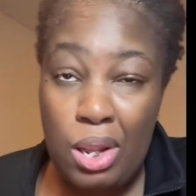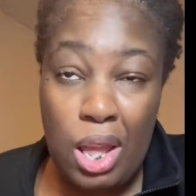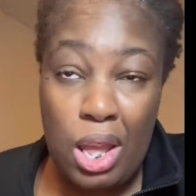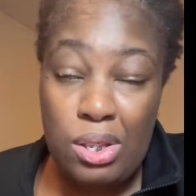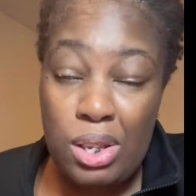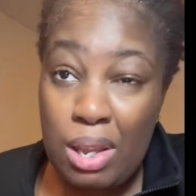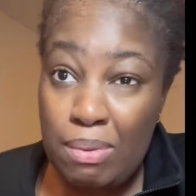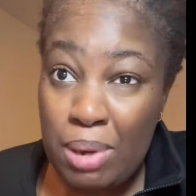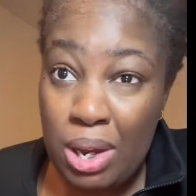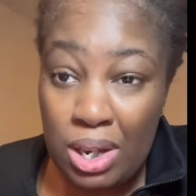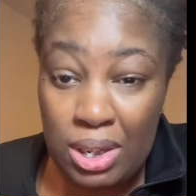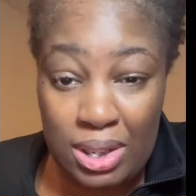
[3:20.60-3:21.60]
So I gave him a
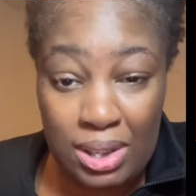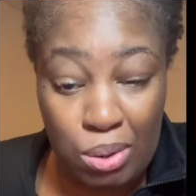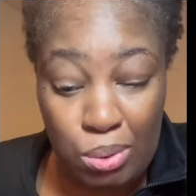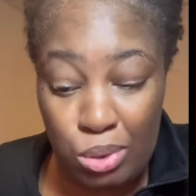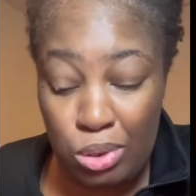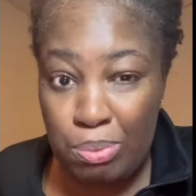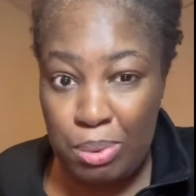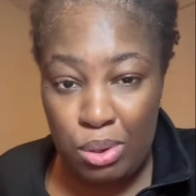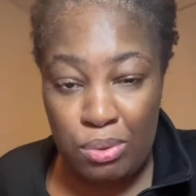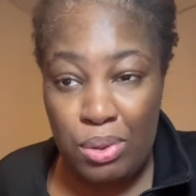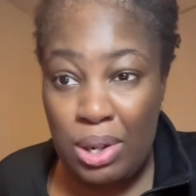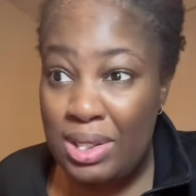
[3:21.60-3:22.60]
hug. He said, oh, you look
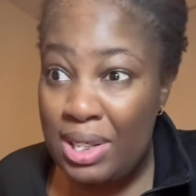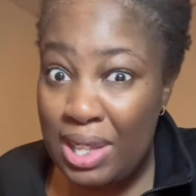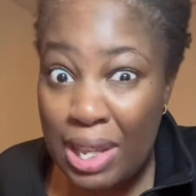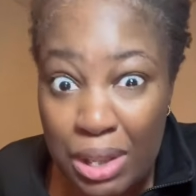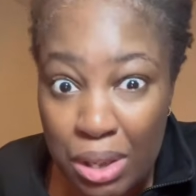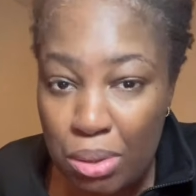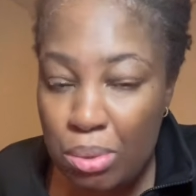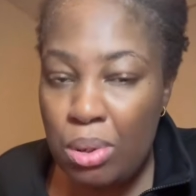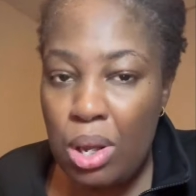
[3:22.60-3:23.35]
beautiful. I said, thank you.